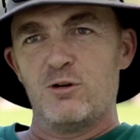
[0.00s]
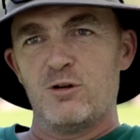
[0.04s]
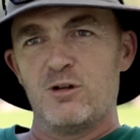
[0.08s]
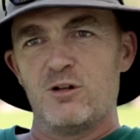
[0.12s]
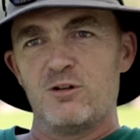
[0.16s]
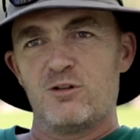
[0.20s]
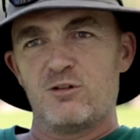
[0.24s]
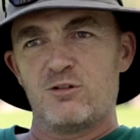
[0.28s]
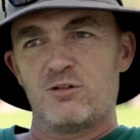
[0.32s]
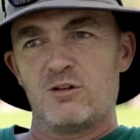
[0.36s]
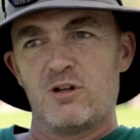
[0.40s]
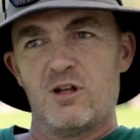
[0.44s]
and
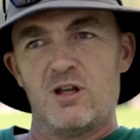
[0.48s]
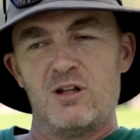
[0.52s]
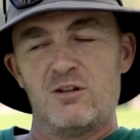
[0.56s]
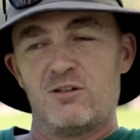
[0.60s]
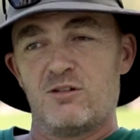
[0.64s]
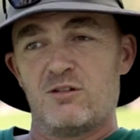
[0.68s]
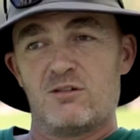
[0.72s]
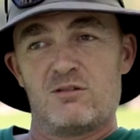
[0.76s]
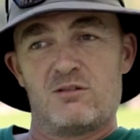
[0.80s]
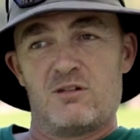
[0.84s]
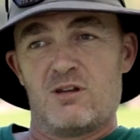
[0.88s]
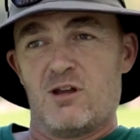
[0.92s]

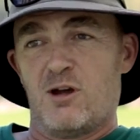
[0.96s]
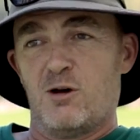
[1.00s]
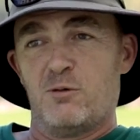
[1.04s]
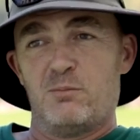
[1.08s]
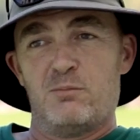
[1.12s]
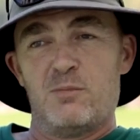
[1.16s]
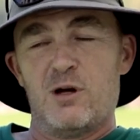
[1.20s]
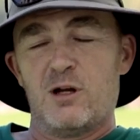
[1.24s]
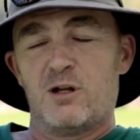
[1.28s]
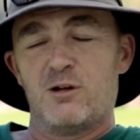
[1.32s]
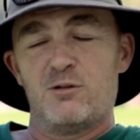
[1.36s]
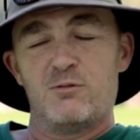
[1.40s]
it's
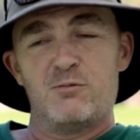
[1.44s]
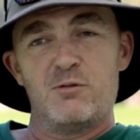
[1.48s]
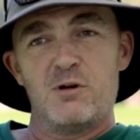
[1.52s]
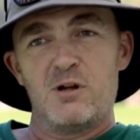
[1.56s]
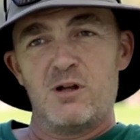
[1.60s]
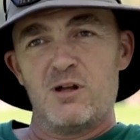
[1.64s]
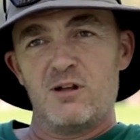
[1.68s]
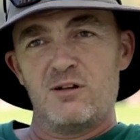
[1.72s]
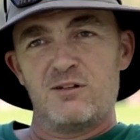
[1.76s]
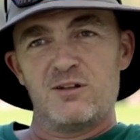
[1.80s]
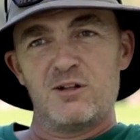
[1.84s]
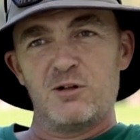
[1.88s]
helped my
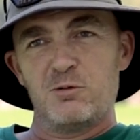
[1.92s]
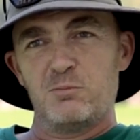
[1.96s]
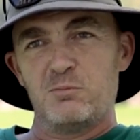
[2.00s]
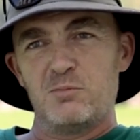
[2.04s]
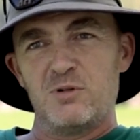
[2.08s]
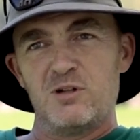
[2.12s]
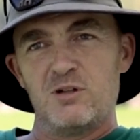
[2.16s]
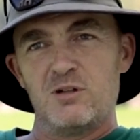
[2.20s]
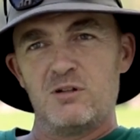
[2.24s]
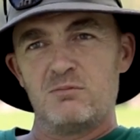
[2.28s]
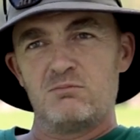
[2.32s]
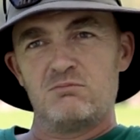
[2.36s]
career, it's helped me